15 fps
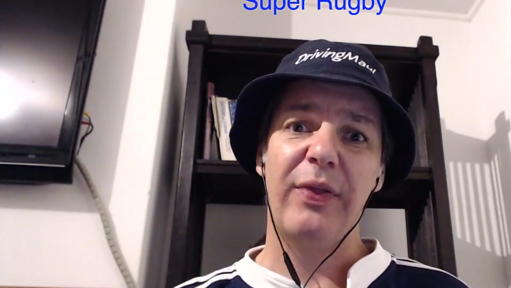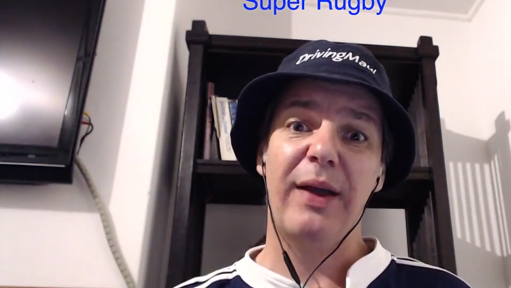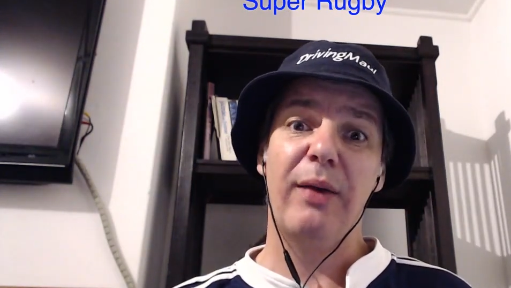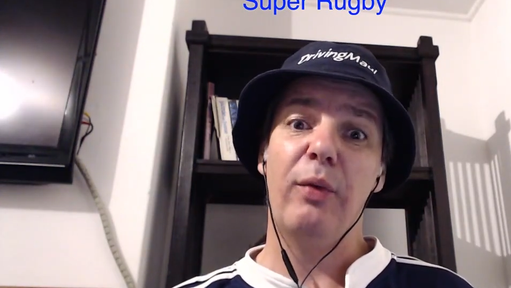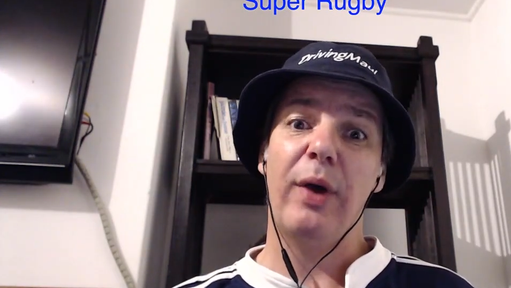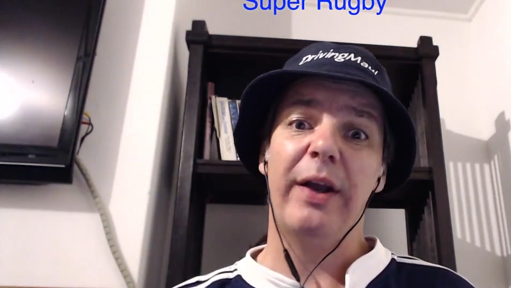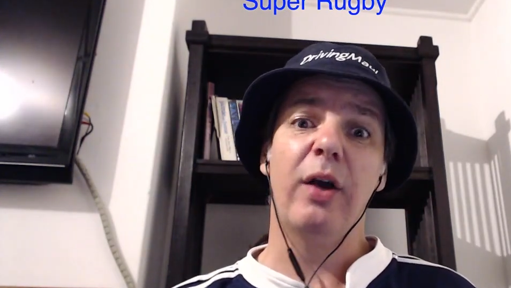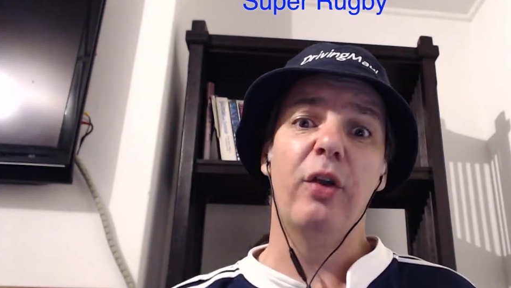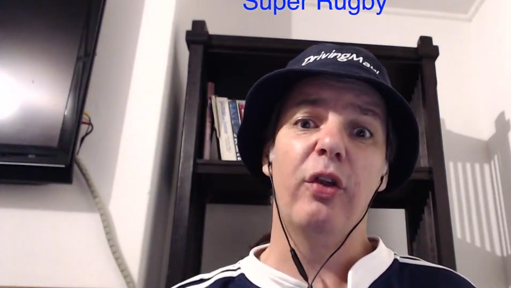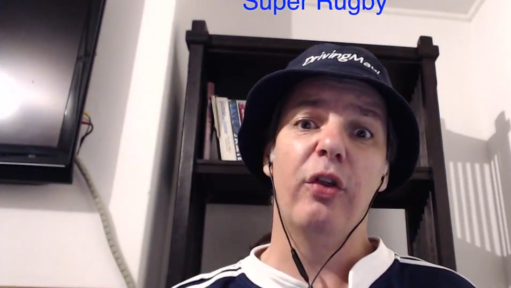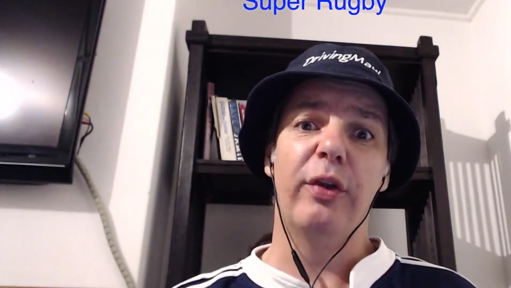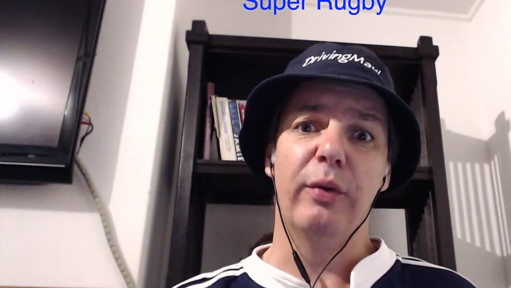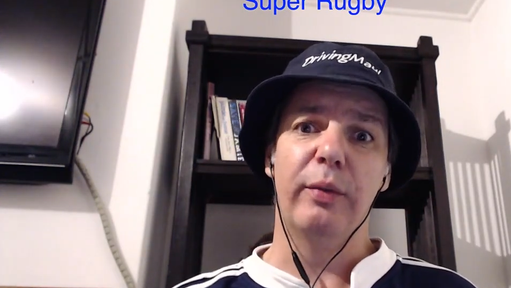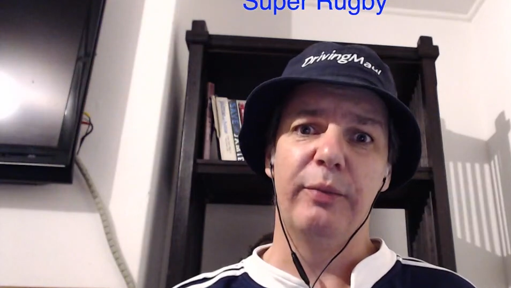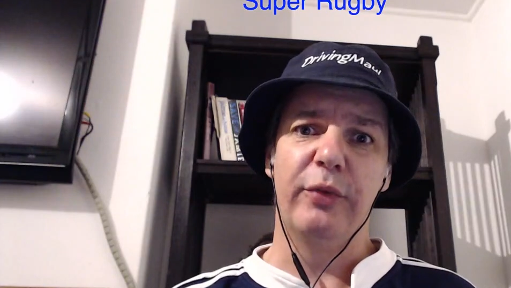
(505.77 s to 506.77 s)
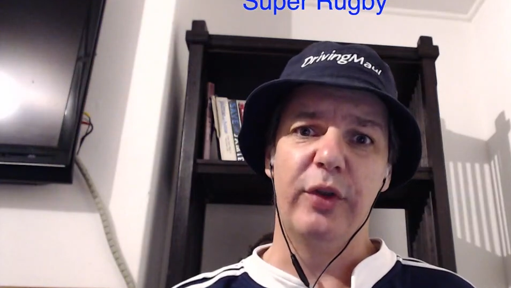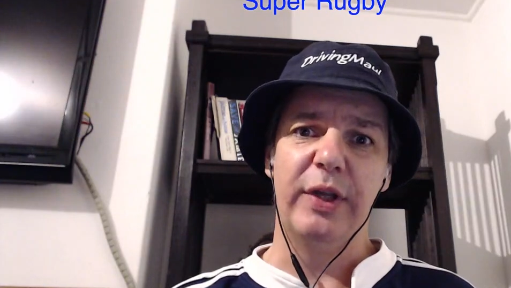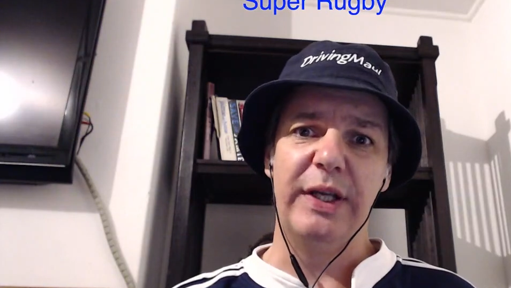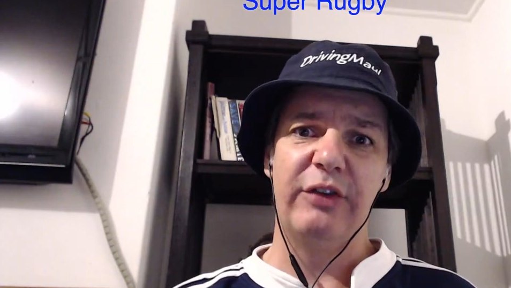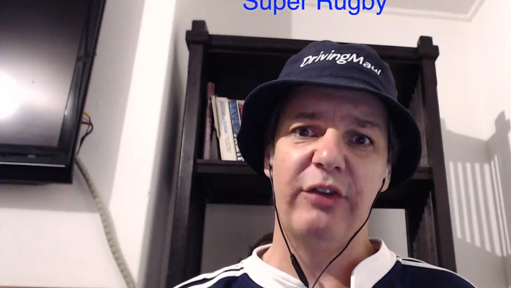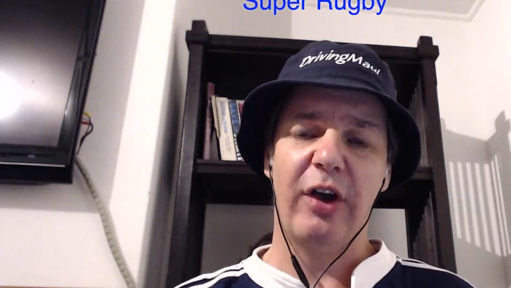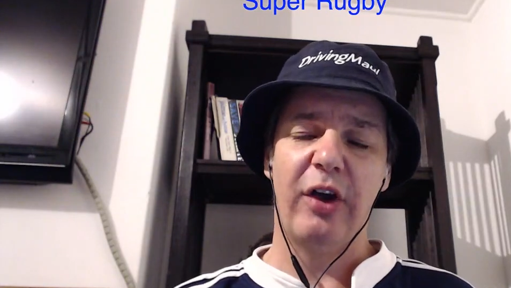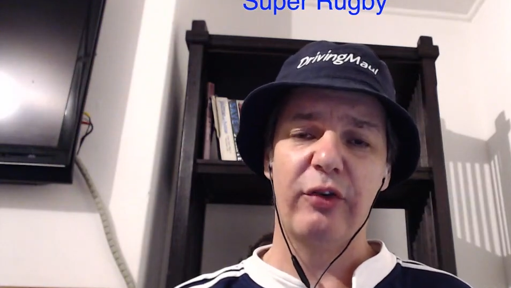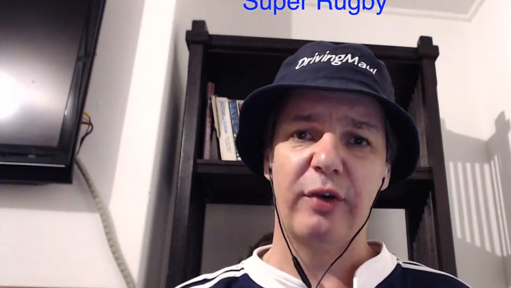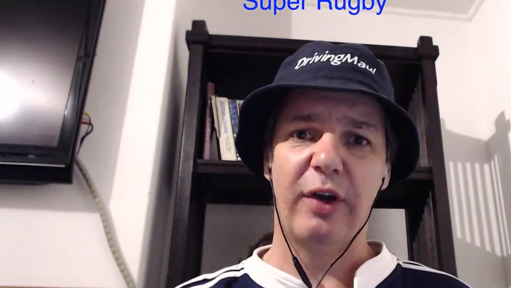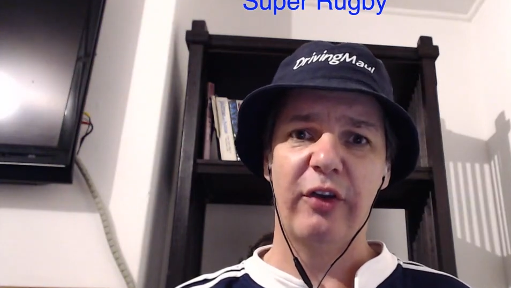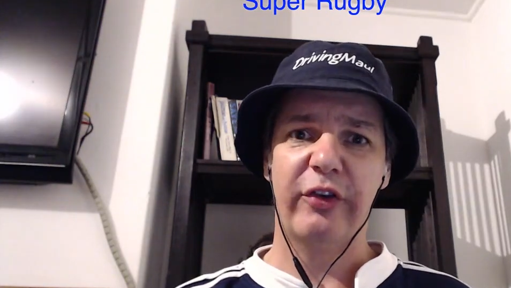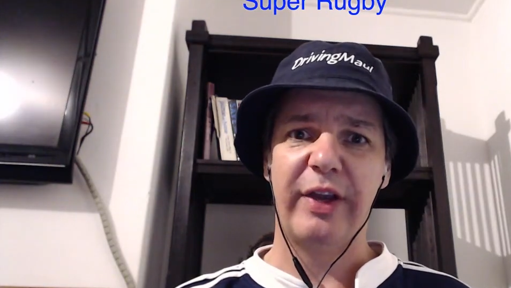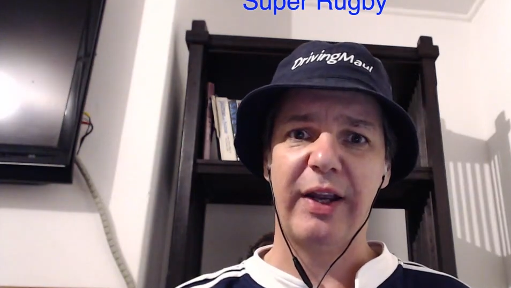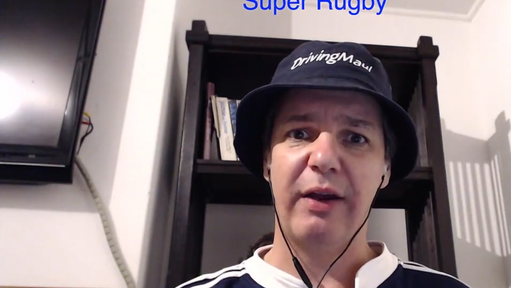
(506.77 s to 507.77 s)
I know that the Tars were
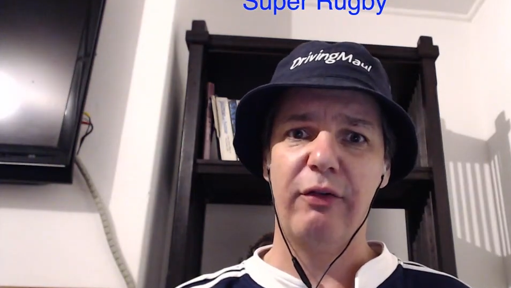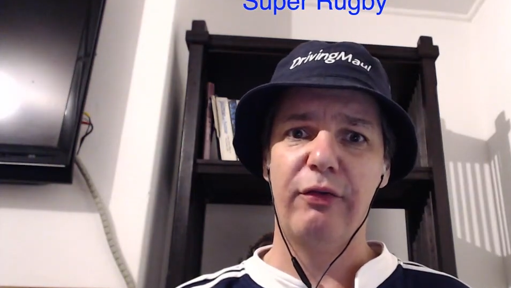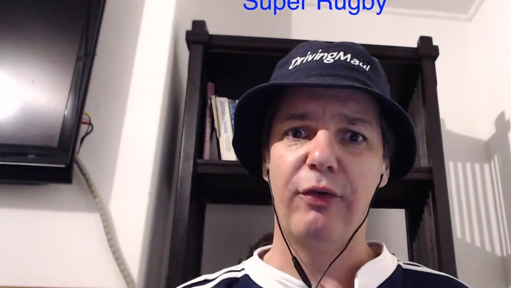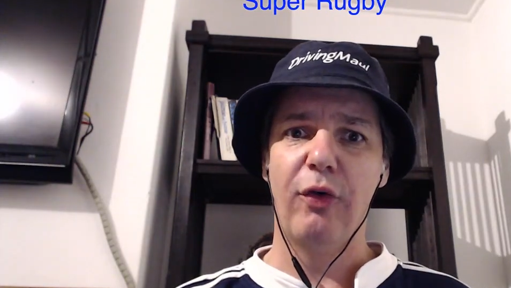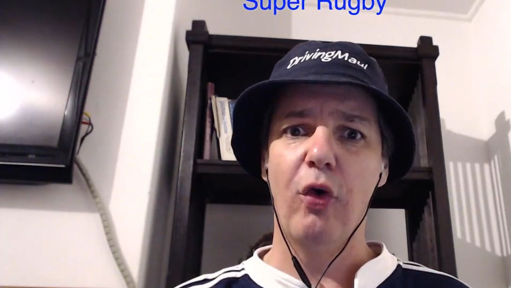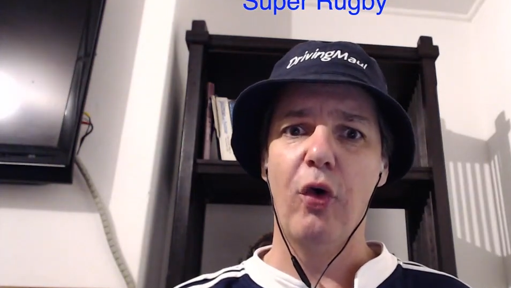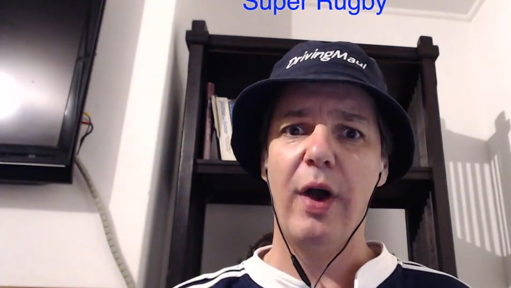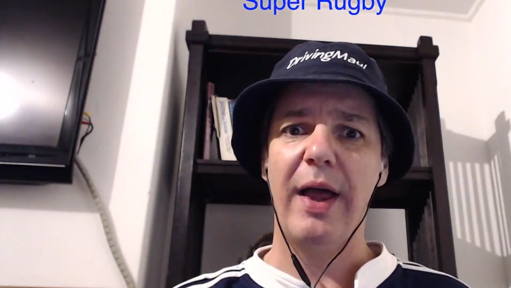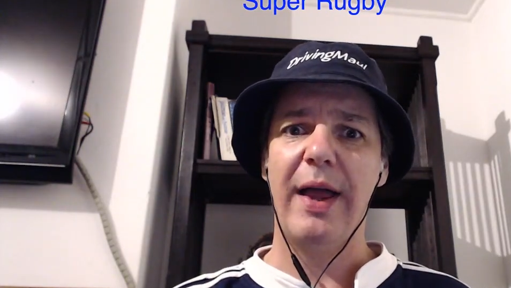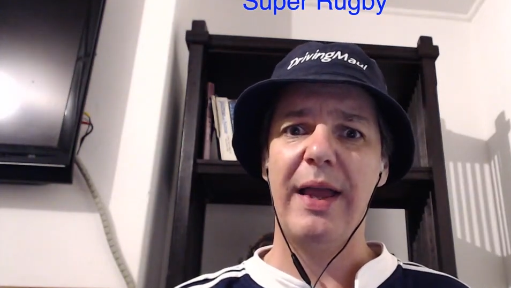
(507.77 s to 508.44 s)
asking for